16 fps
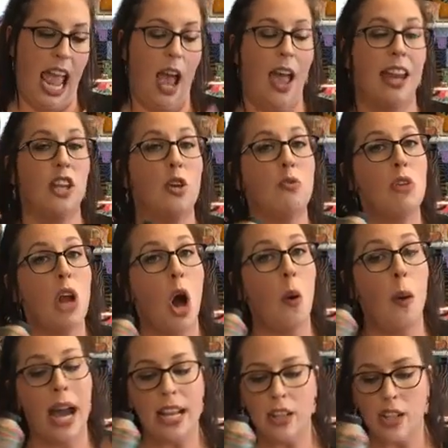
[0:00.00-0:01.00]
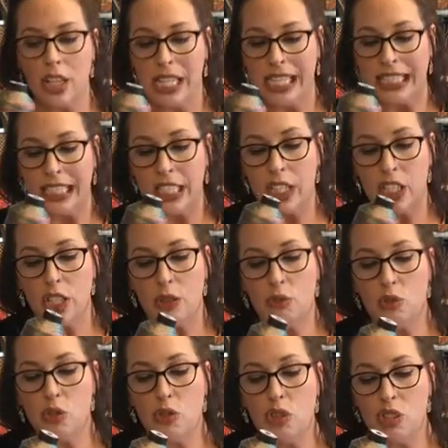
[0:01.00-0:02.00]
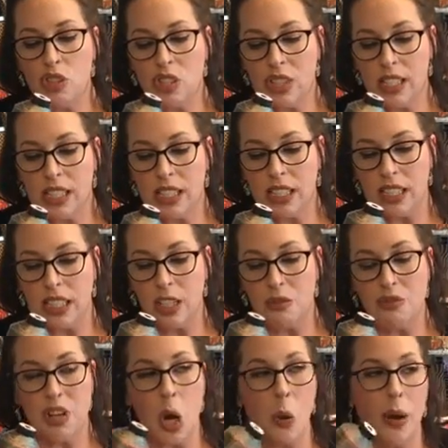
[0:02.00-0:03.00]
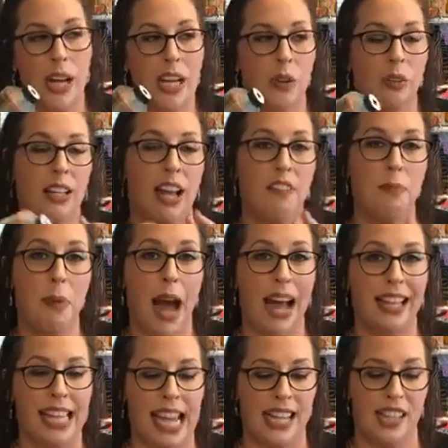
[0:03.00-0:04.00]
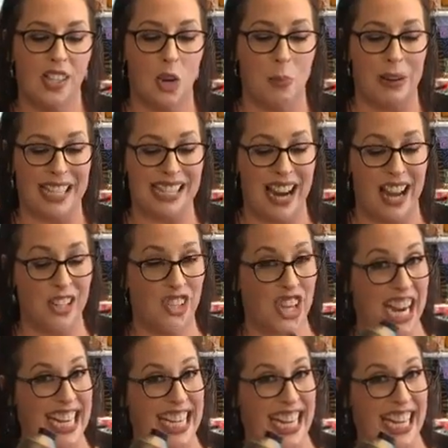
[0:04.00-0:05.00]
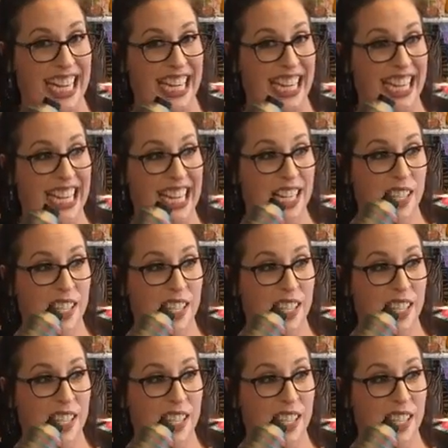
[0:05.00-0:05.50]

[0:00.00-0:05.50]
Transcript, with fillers: And you know I for the long arm you, except it's too, it's too you thick. Know I don't love polyester, but it's not shiny.